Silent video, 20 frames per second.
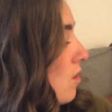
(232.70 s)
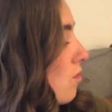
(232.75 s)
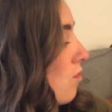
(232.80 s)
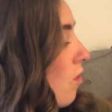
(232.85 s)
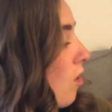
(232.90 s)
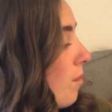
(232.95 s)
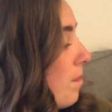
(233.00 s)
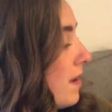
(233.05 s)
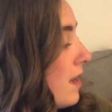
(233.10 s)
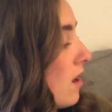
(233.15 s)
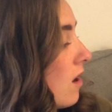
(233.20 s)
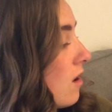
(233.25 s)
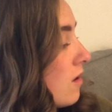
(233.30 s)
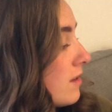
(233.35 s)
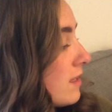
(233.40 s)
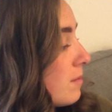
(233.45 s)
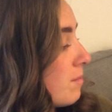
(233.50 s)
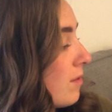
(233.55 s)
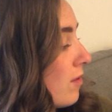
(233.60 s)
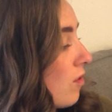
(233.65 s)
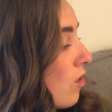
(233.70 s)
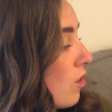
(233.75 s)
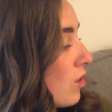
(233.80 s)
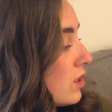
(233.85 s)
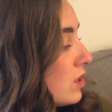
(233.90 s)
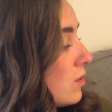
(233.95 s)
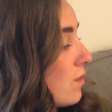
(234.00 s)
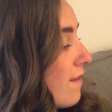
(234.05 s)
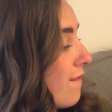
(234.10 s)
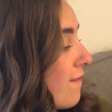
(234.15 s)
Wobbegongs belong
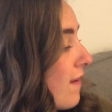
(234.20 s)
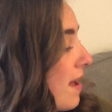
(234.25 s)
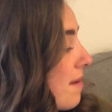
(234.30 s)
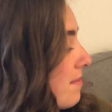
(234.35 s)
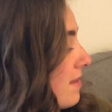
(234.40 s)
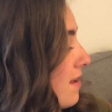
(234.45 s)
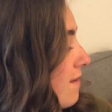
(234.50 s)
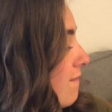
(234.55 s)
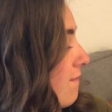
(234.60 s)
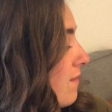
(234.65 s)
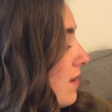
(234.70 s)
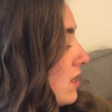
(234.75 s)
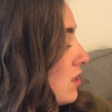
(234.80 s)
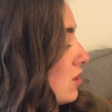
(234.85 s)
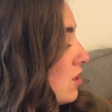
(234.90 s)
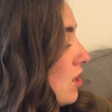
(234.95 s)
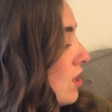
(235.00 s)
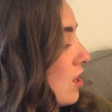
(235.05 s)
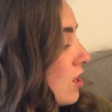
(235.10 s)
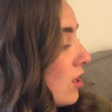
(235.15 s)
to a family of fish